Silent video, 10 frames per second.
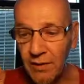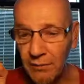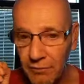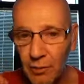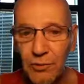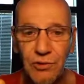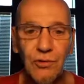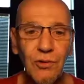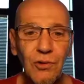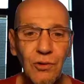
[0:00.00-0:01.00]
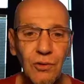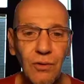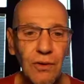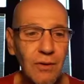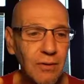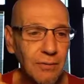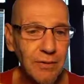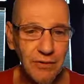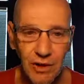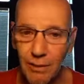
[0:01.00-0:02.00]
pharmaceutical
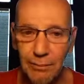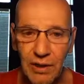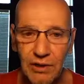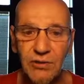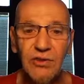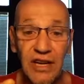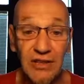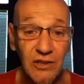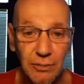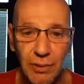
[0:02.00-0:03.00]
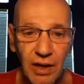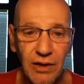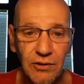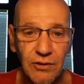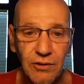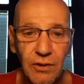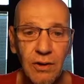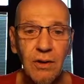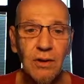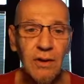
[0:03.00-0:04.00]
companies in their place.
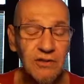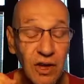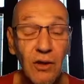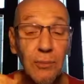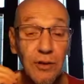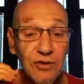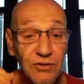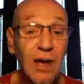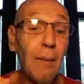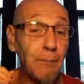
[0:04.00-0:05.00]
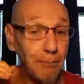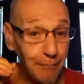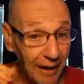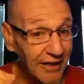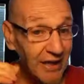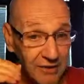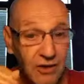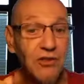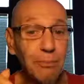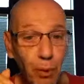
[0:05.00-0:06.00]
Tell them to stop making
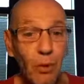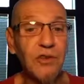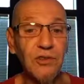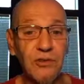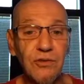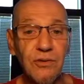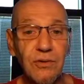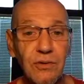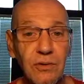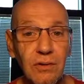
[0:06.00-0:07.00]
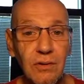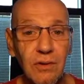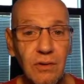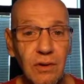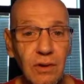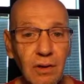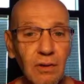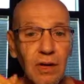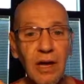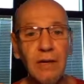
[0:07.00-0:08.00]
these poisons.
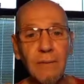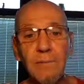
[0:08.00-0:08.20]
Okay?